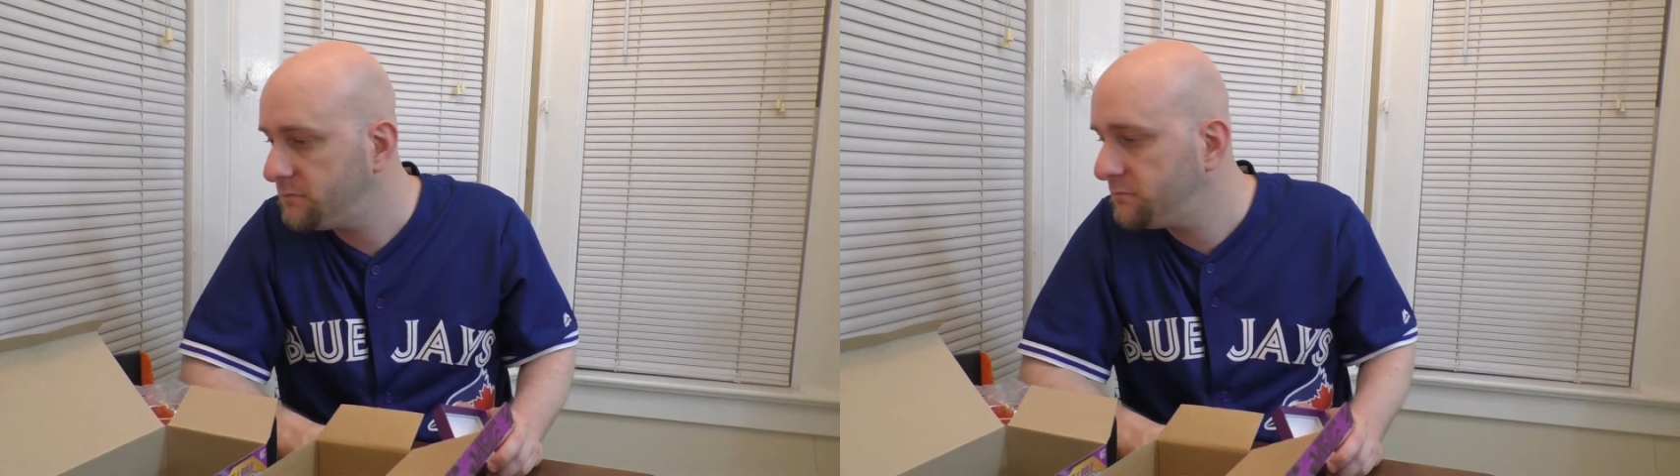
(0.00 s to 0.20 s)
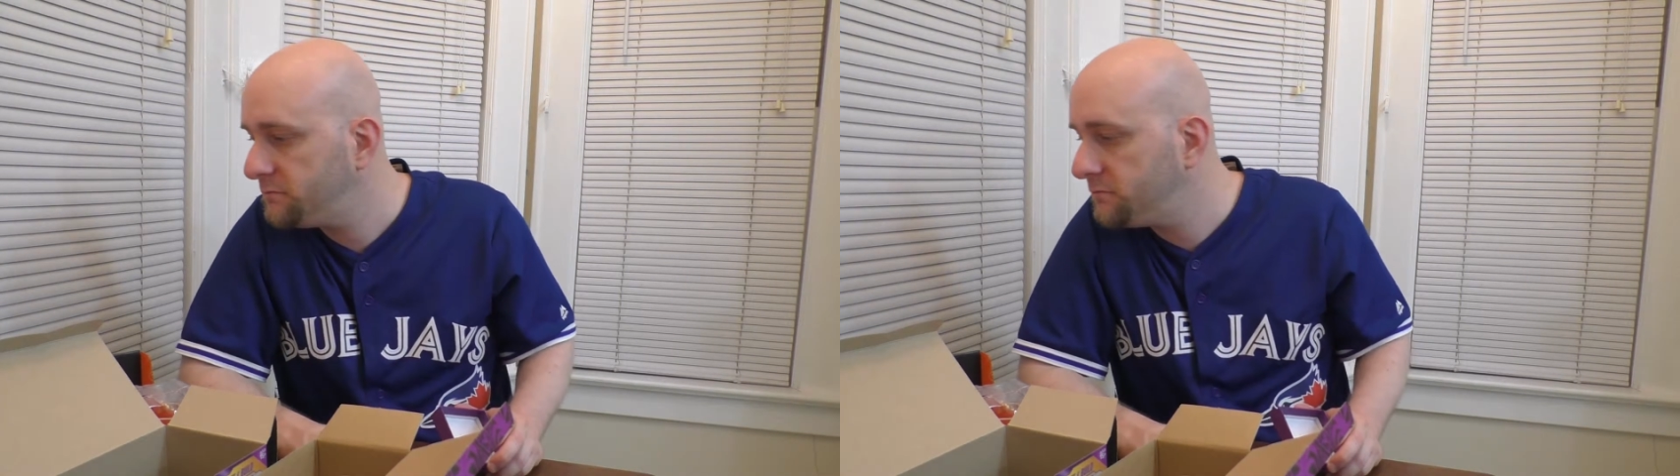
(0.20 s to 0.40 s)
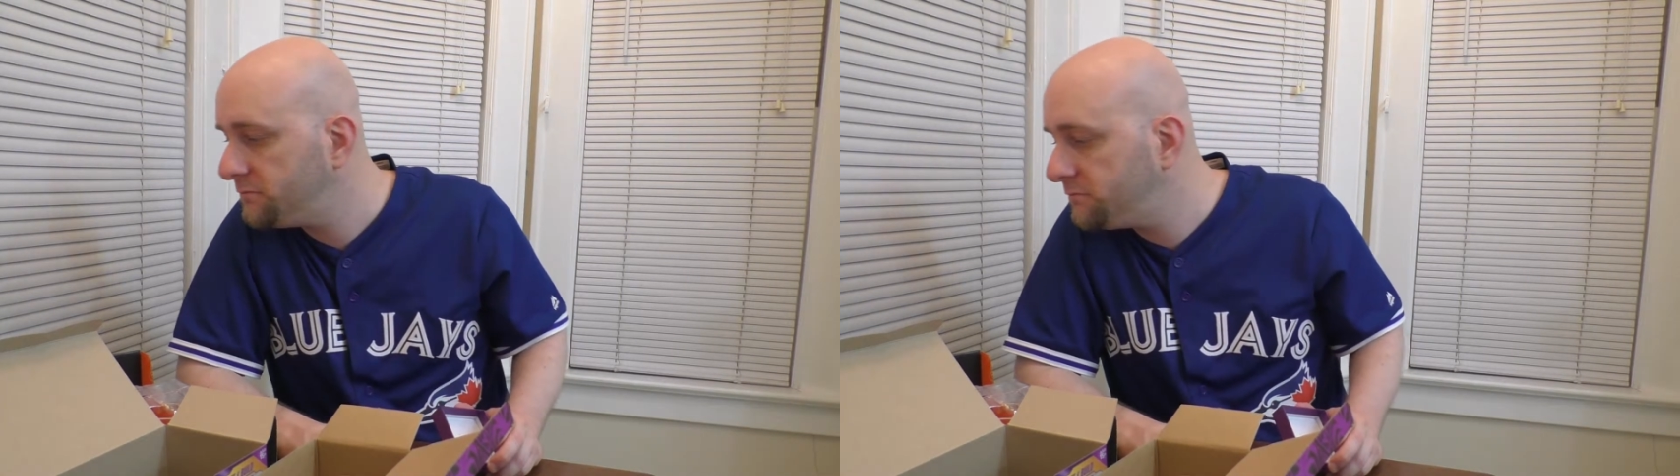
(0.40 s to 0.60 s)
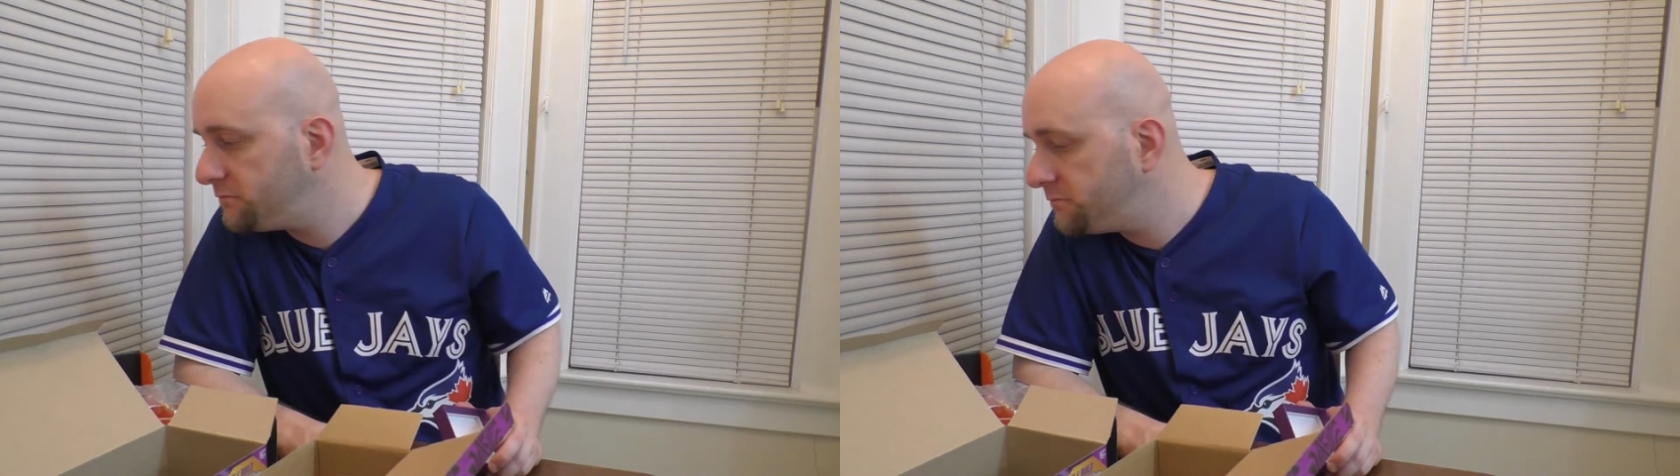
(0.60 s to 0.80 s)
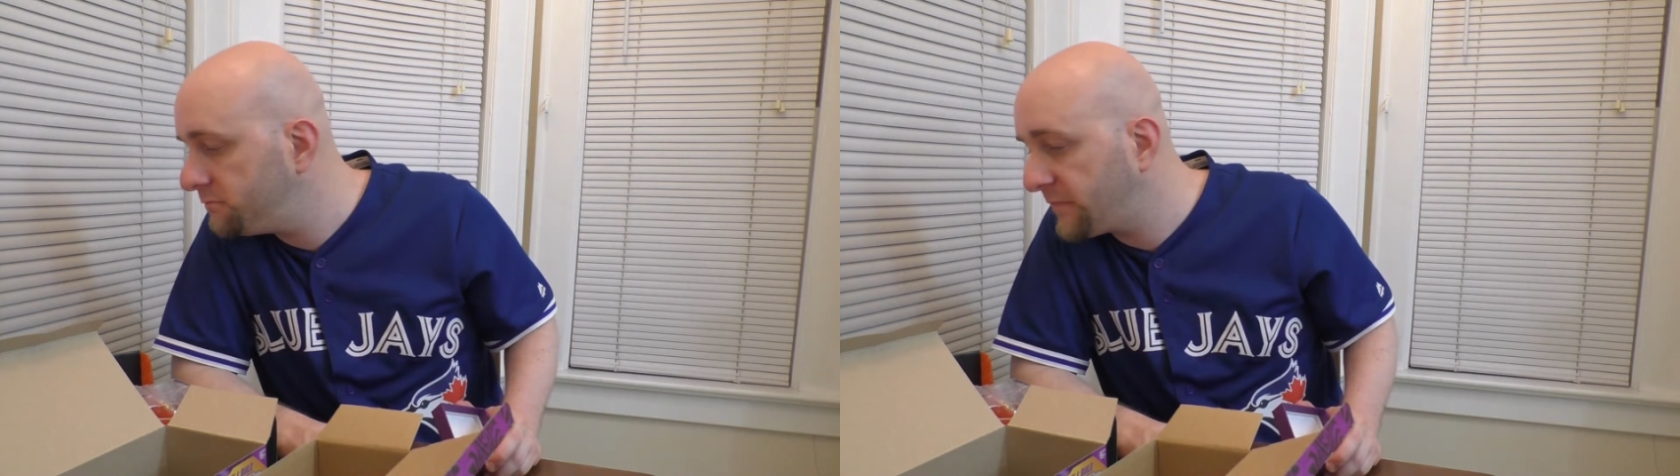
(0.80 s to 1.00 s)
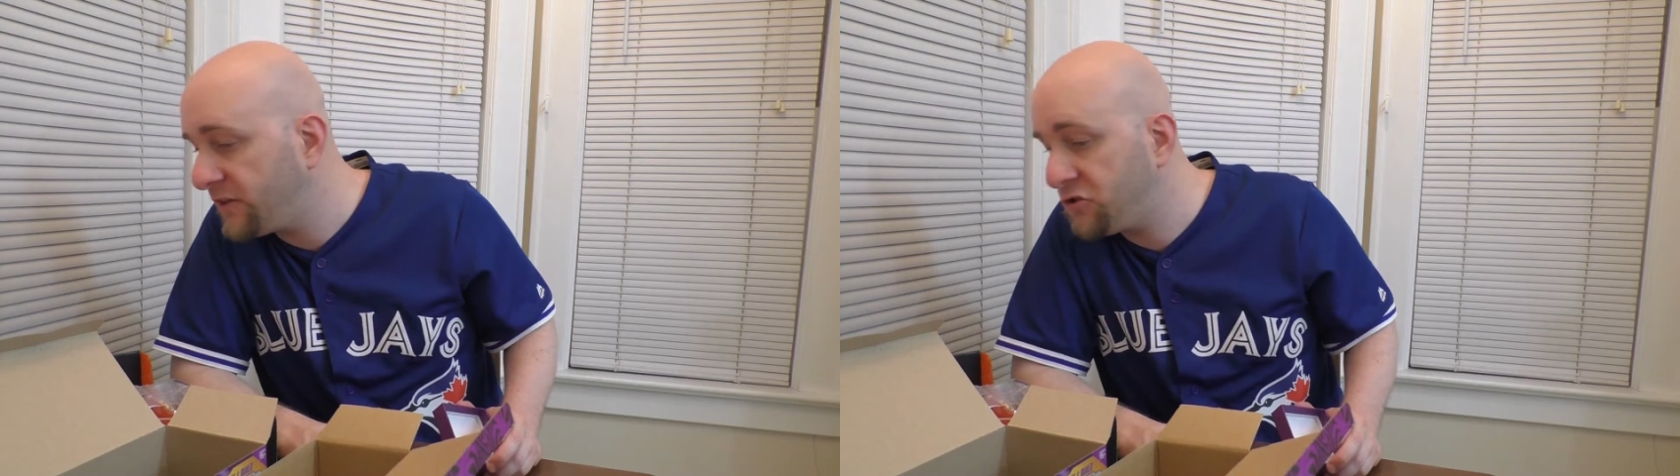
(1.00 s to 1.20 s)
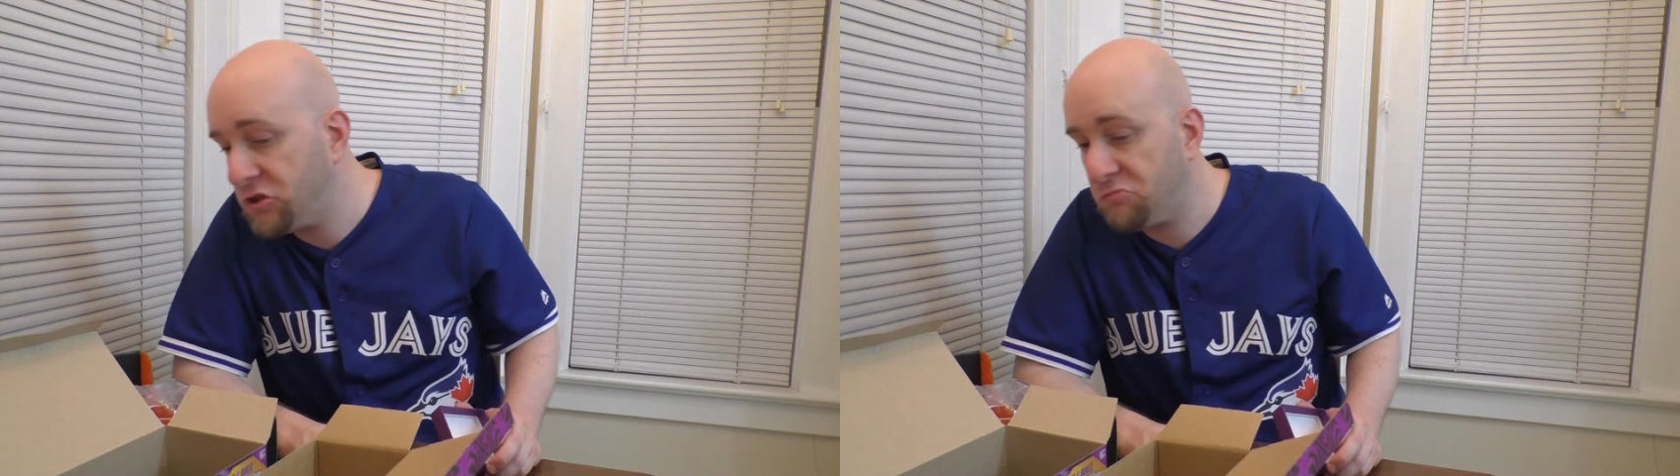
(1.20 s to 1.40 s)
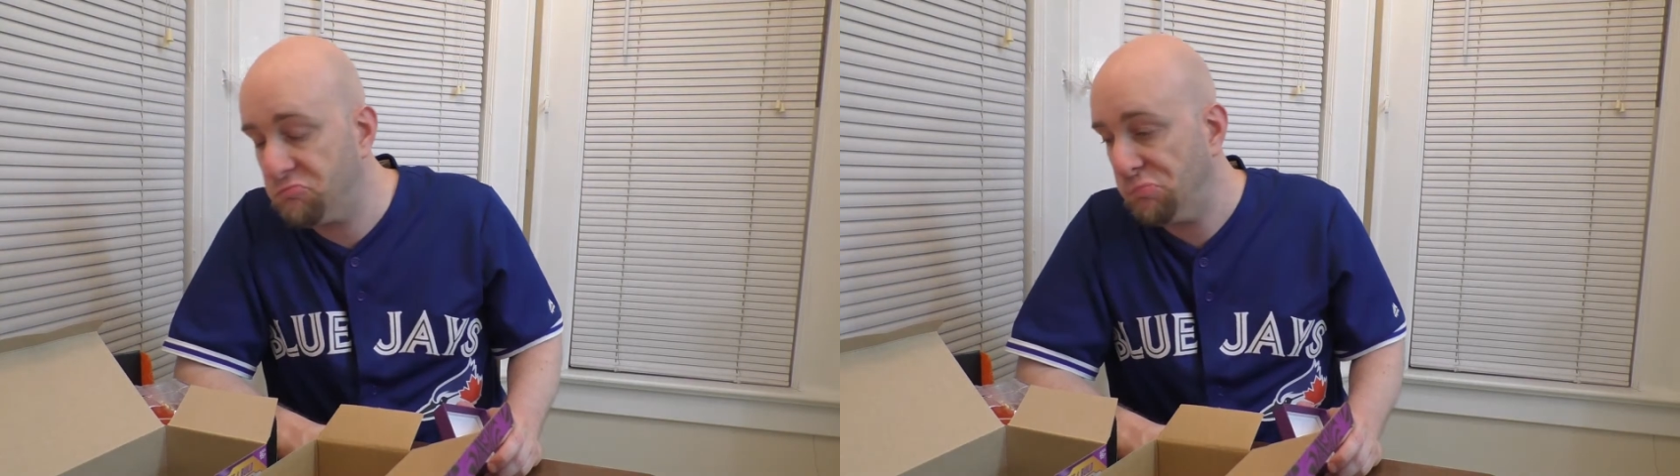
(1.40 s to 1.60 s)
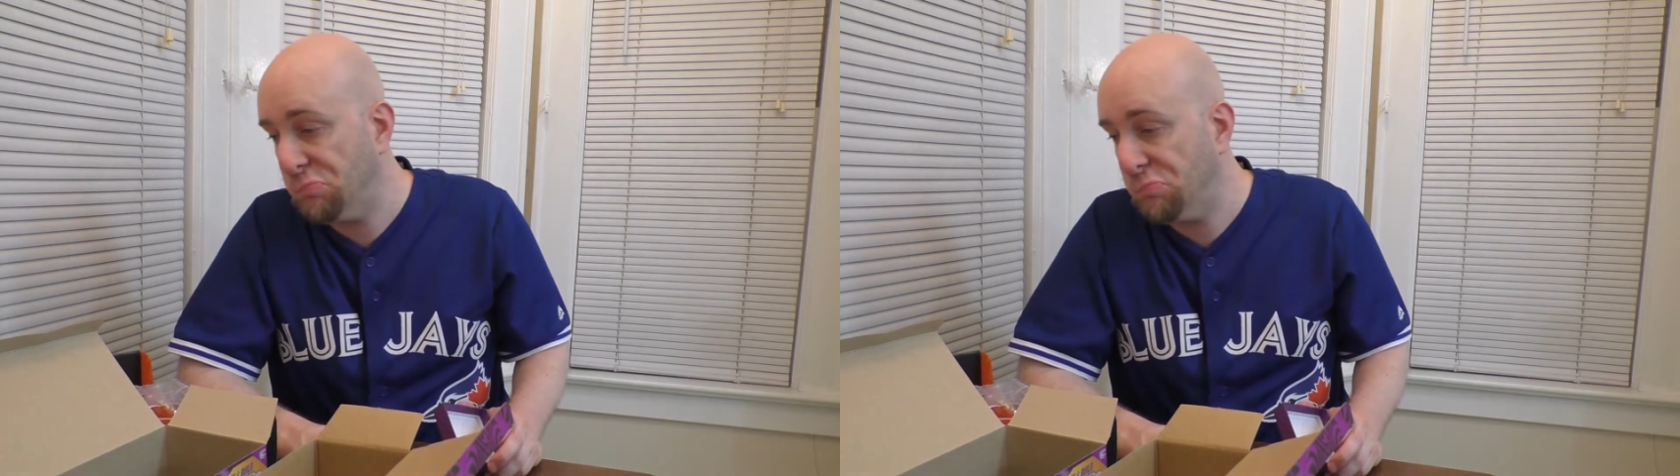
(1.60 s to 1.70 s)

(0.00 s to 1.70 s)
I guess just